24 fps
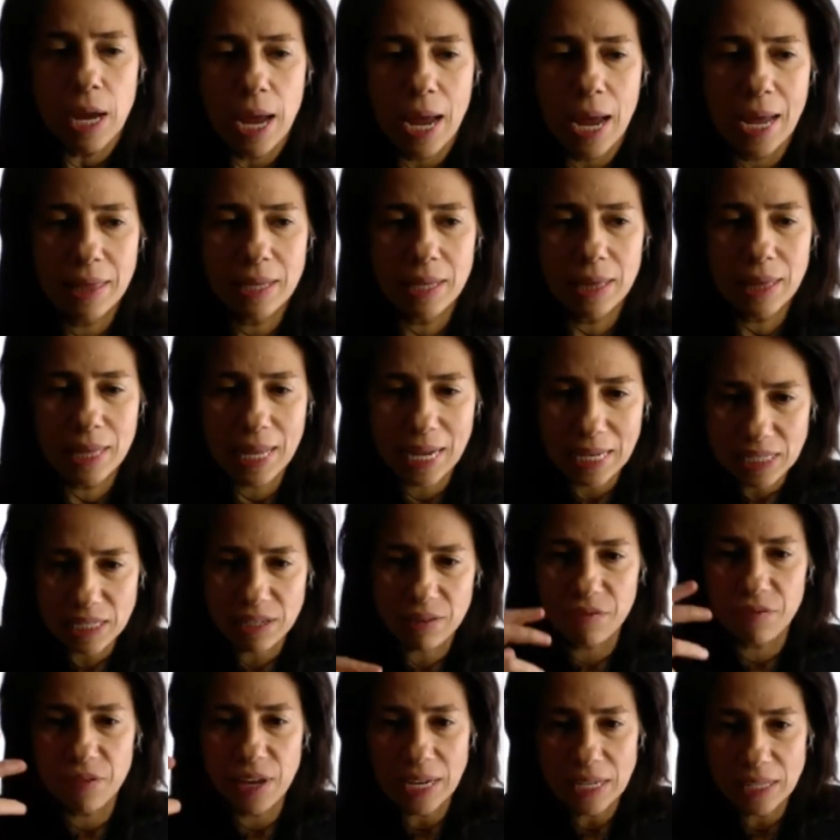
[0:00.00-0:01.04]
And the less
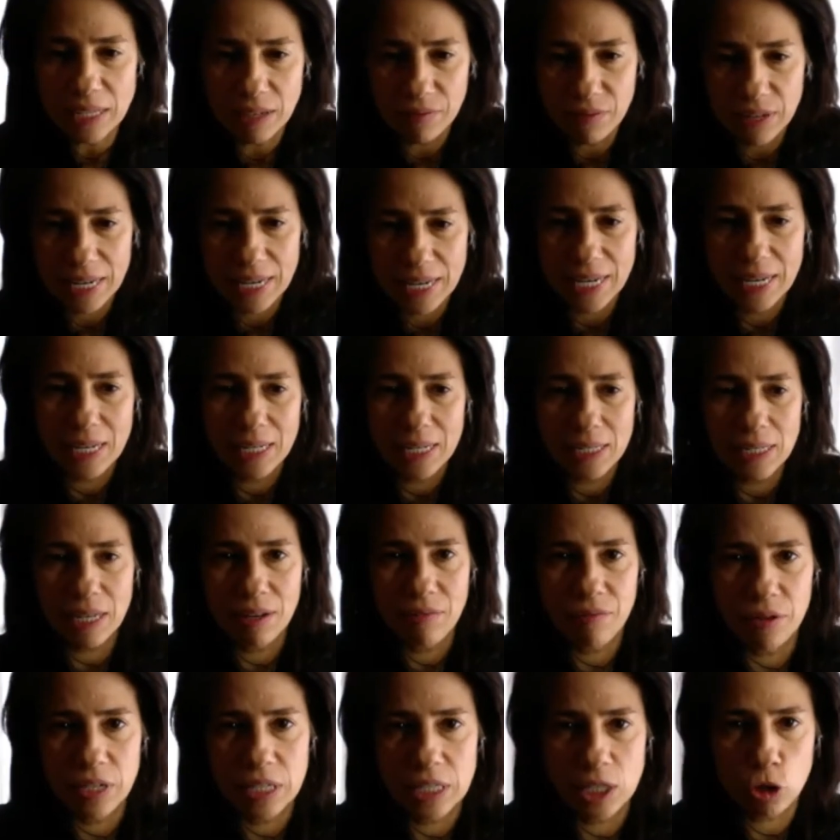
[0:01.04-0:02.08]
effective it is, if
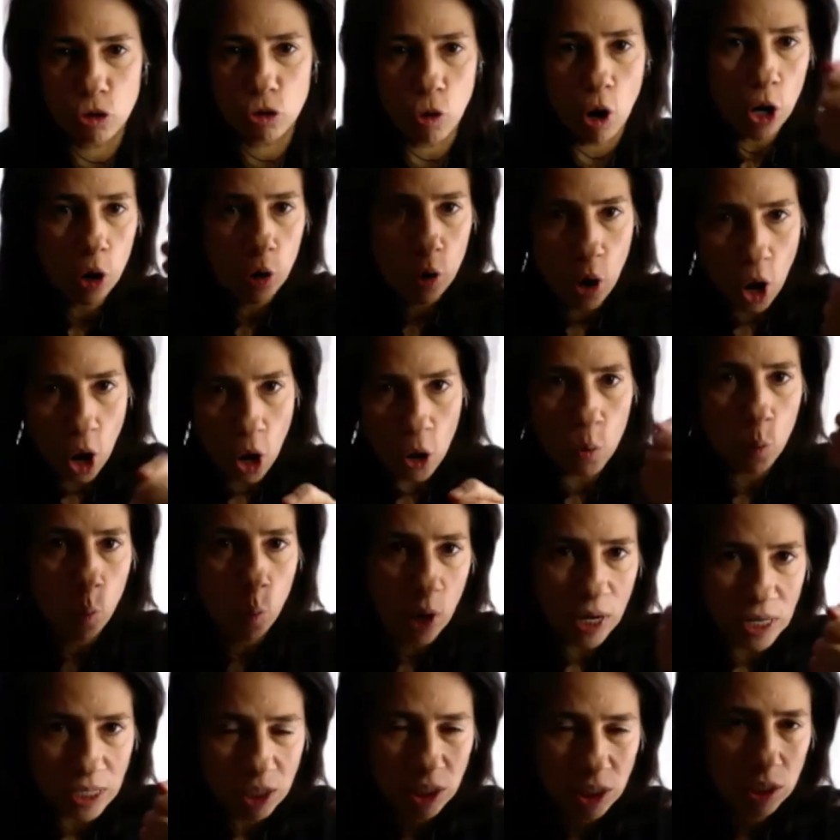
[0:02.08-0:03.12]
it's stronger on
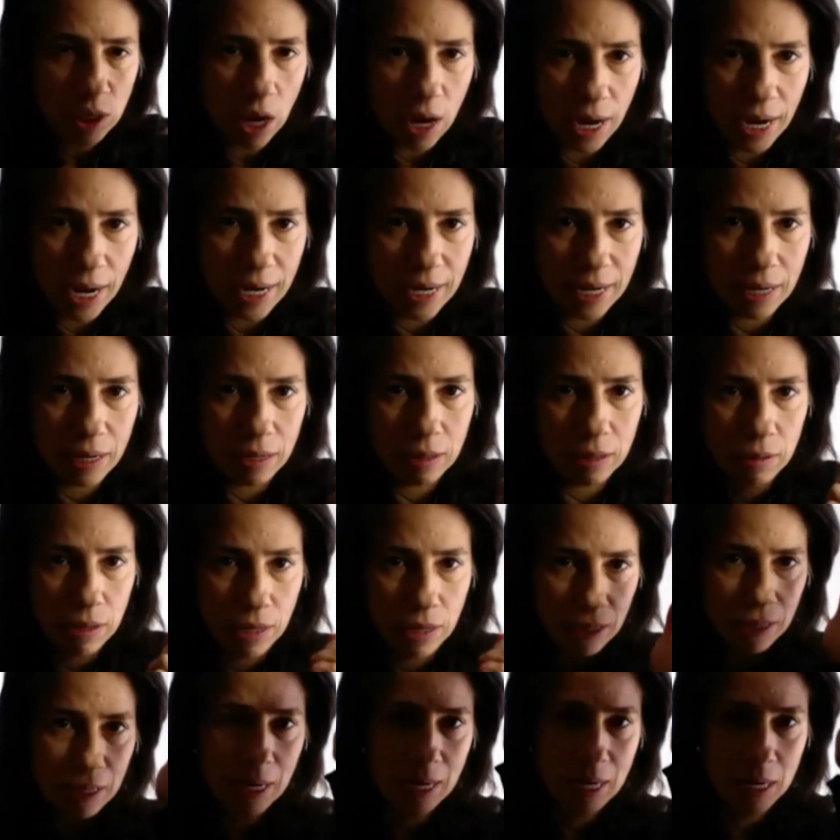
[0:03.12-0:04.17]
one side
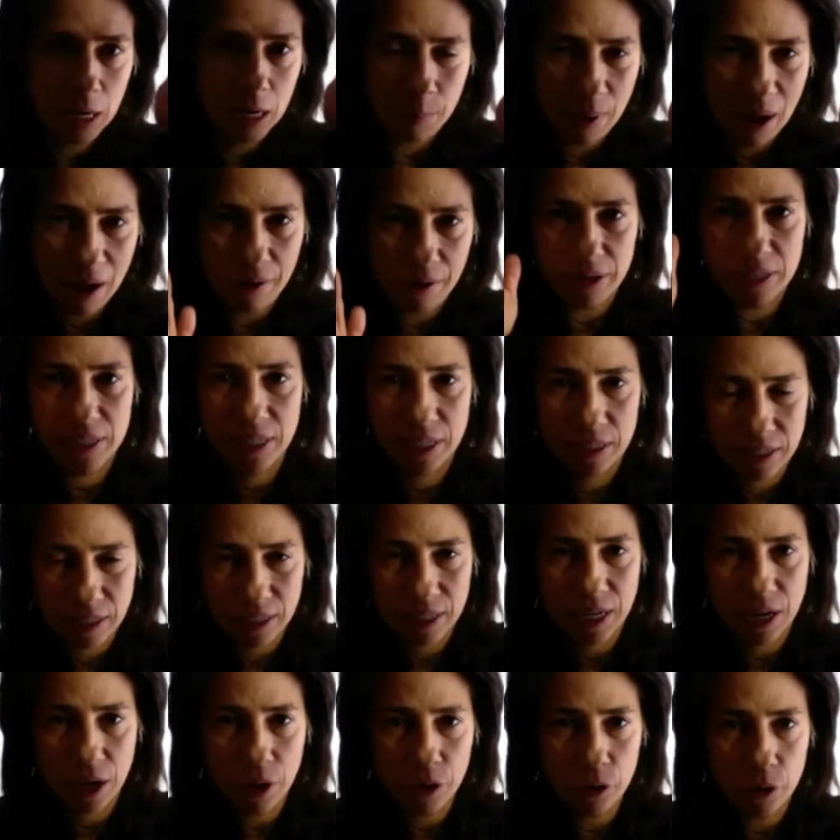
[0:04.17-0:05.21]
in comparison to the
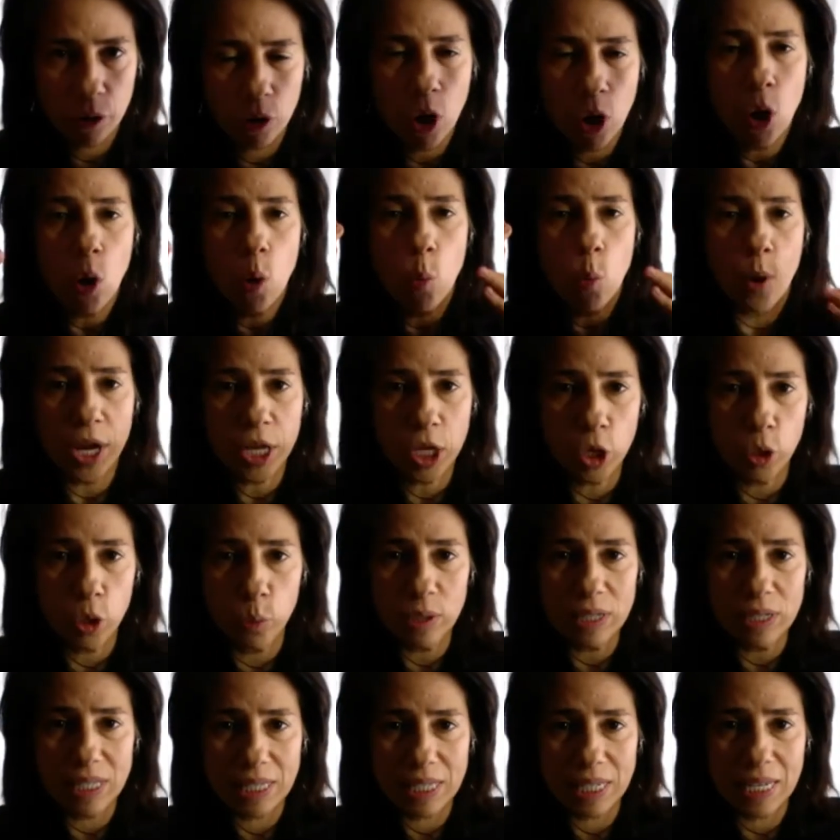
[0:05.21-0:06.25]
other, what you will
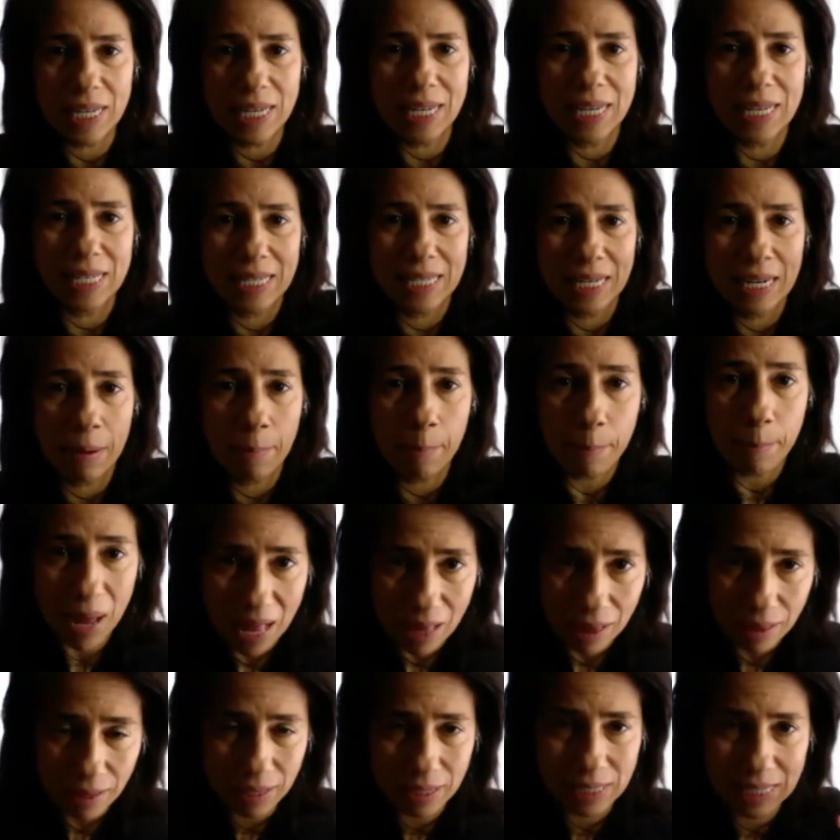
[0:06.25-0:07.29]
see is an
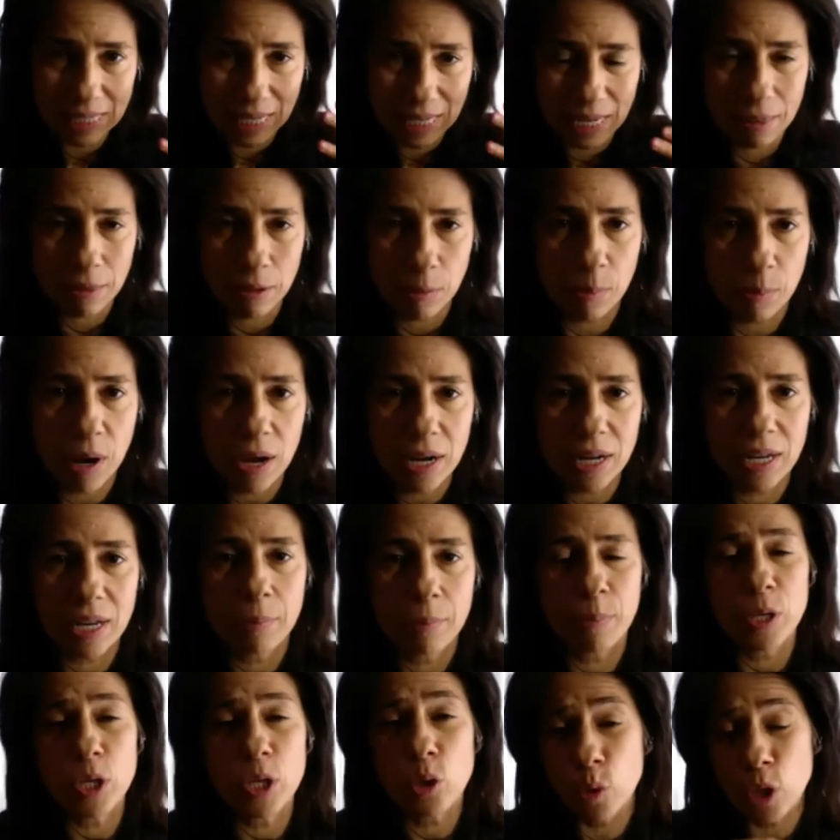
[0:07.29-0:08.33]
imbalance in the body,
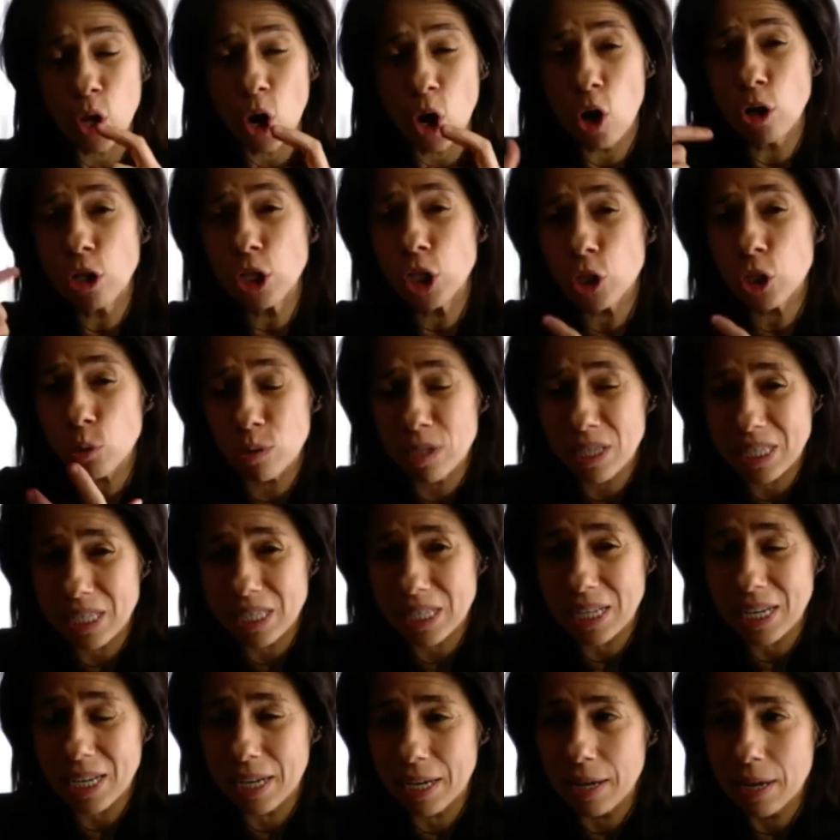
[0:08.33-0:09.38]
but you will also
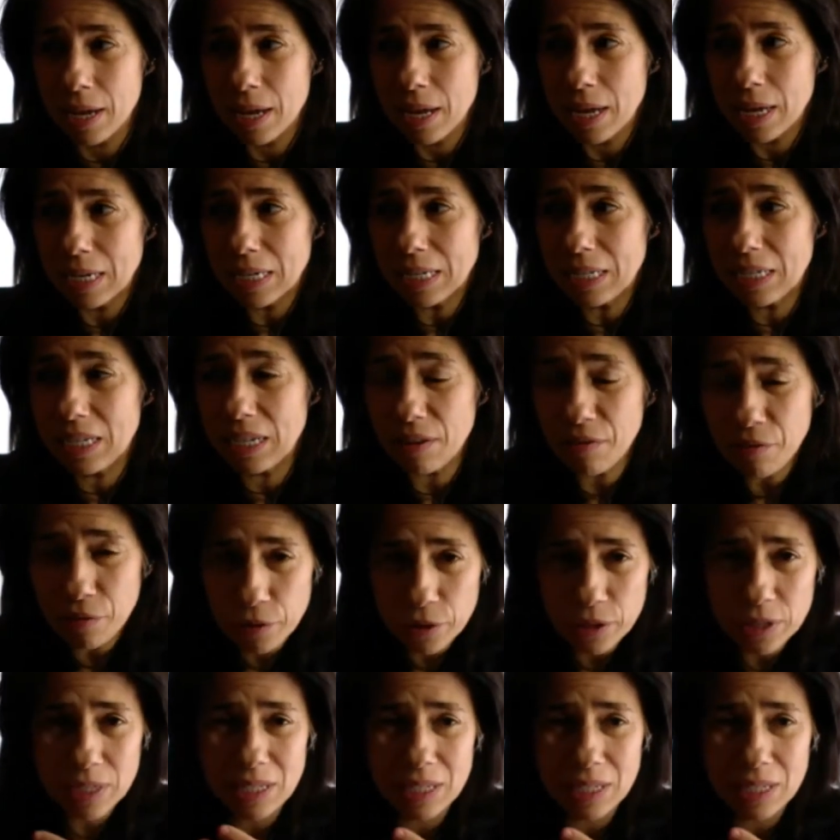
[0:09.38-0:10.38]
see different